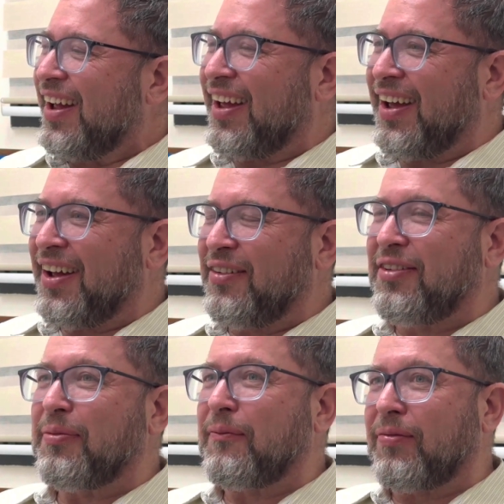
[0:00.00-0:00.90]

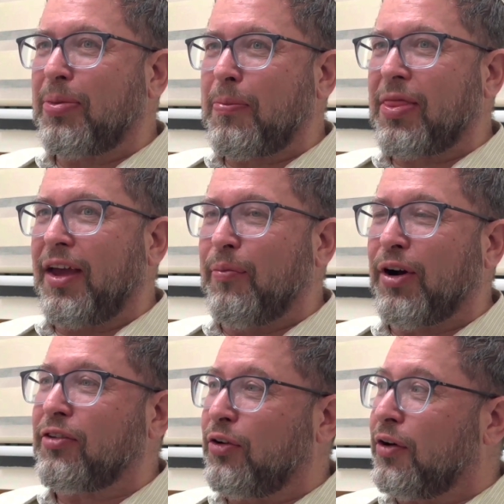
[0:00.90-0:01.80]
And he
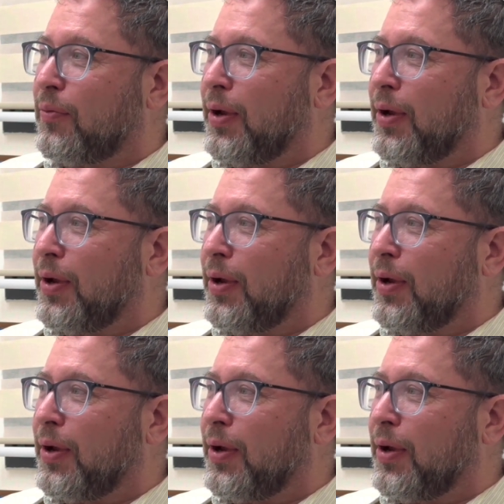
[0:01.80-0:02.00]
brought 200